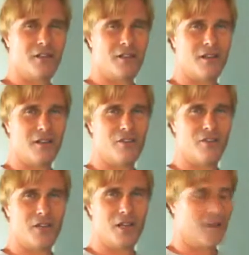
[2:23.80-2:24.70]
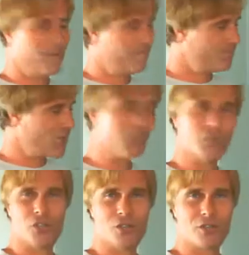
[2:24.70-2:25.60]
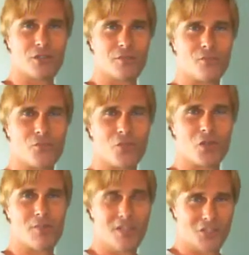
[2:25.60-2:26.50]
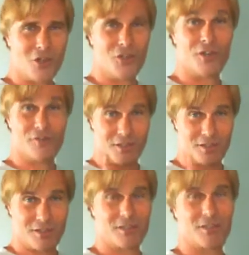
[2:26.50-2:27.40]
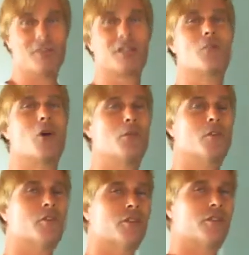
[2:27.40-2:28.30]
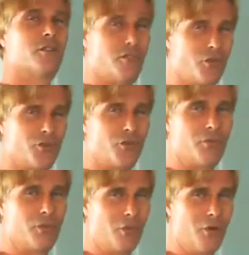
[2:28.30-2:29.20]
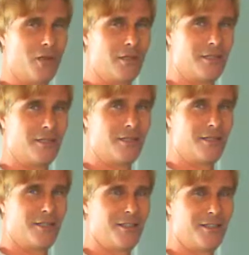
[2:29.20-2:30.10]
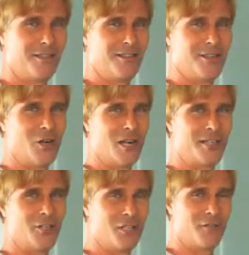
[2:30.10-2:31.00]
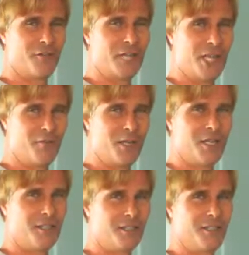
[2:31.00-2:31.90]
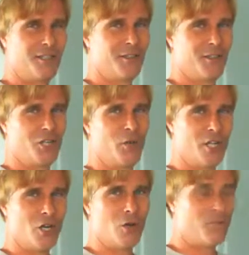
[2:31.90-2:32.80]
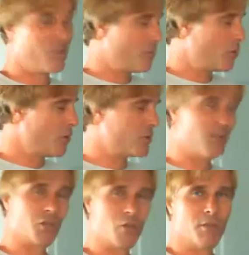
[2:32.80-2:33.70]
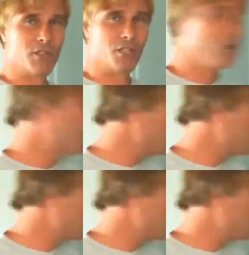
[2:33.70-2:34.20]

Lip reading: of temperatures makes all the difference in popovers as Yorkshire pudding rise. All right, cooking for cavemen. Here we go. For the purpose of this webisode,